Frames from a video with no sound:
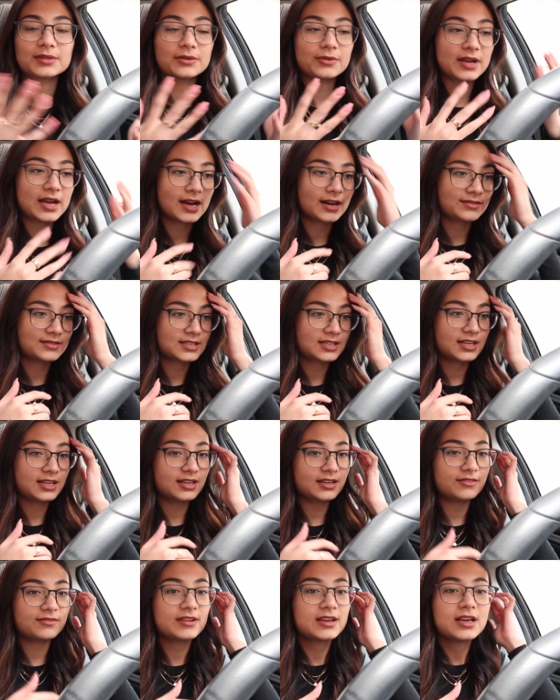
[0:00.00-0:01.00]
that we have to
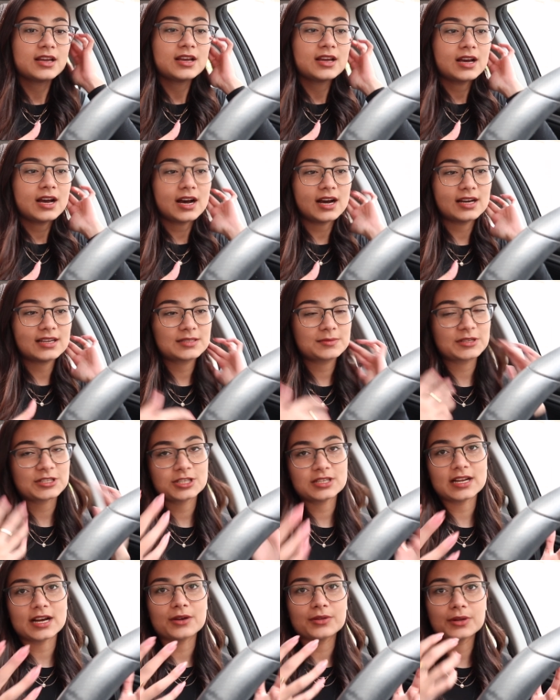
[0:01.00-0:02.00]
give, uh,
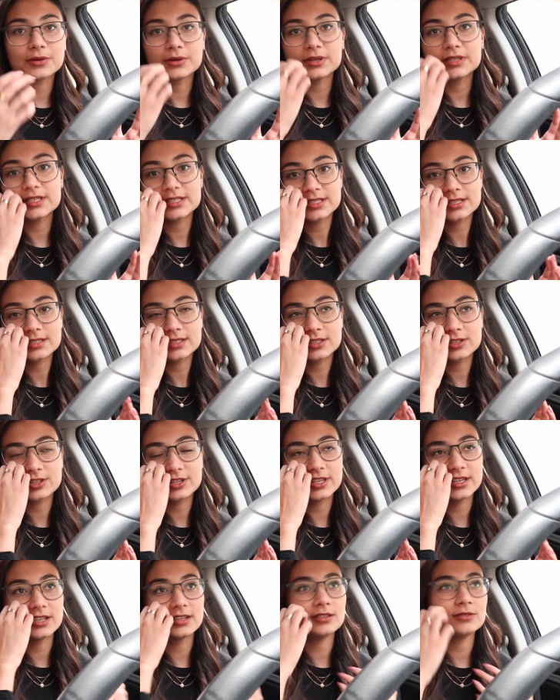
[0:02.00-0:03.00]
especially now that we're distance
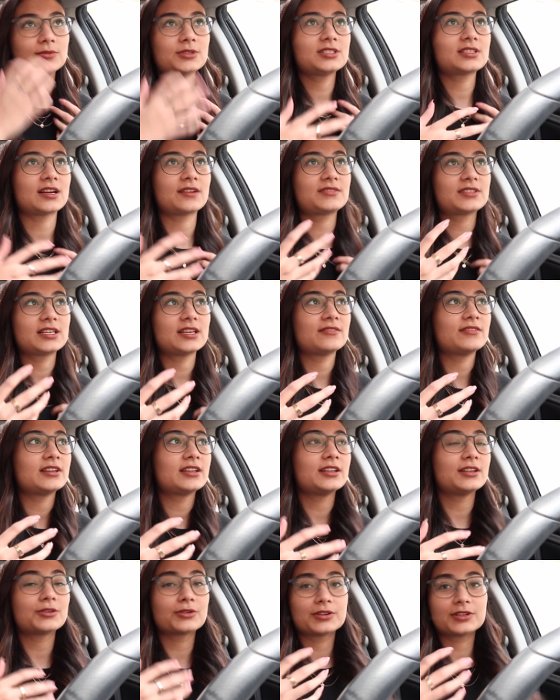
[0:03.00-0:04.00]
learning. We just have to give
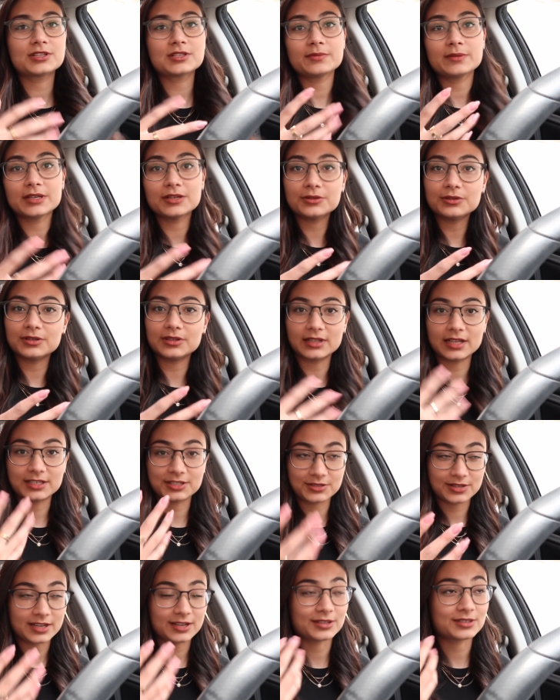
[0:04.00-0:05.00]
it in order to be Google
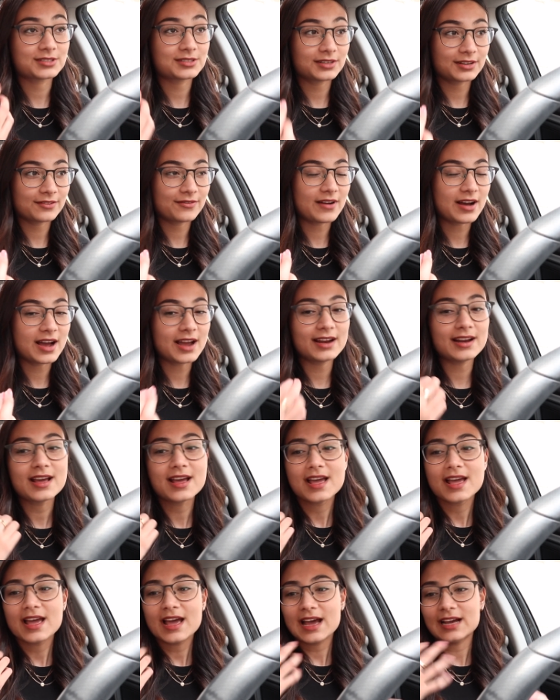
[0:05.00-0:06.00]
Educator certified.
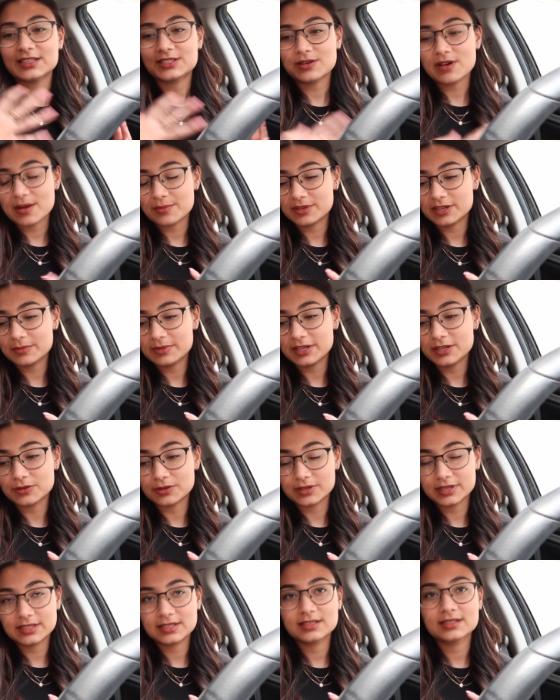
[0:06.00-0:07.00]
And so I'm gonna be
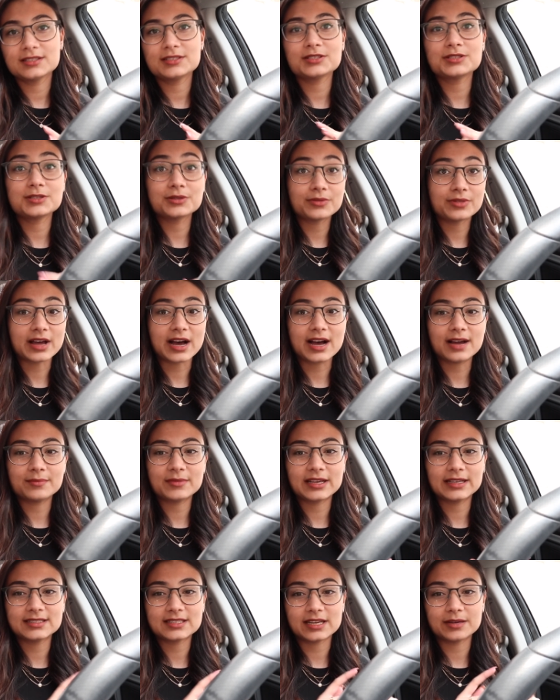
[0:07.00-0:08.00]
going to do that.
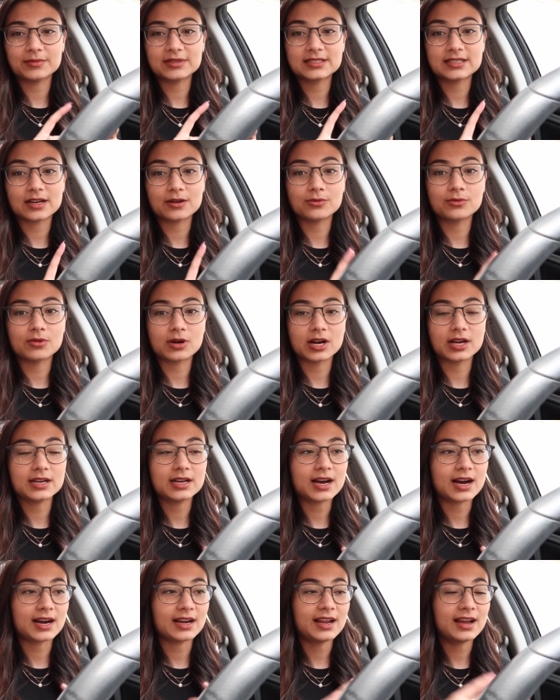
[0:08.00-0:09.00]
My exam is at
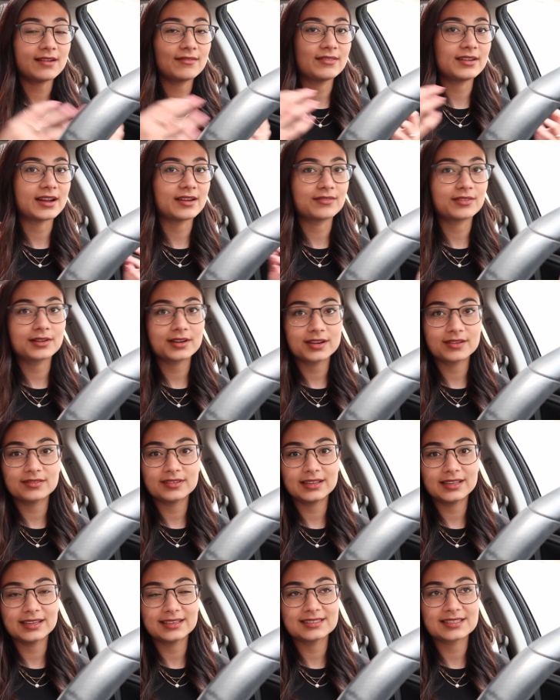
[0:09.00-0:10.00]
one. I have never
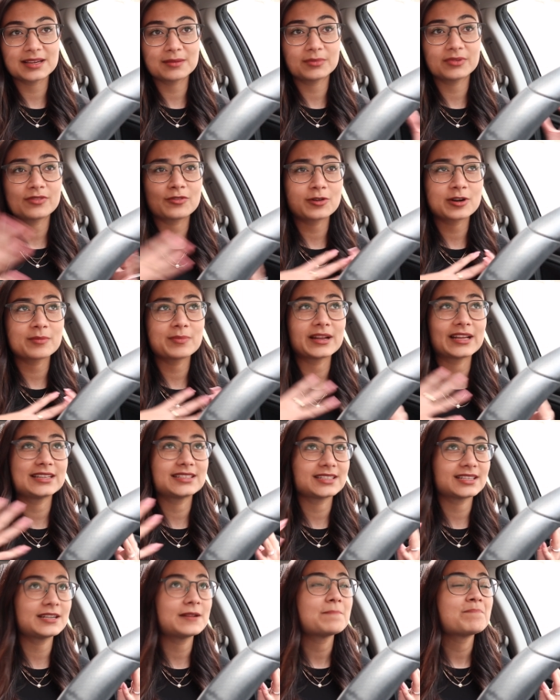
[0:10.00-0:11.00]
given the exam before, but I
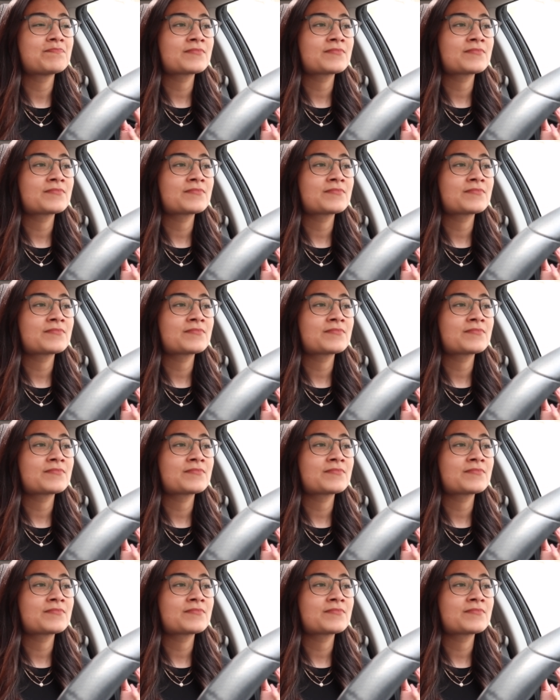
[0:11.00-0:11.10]
did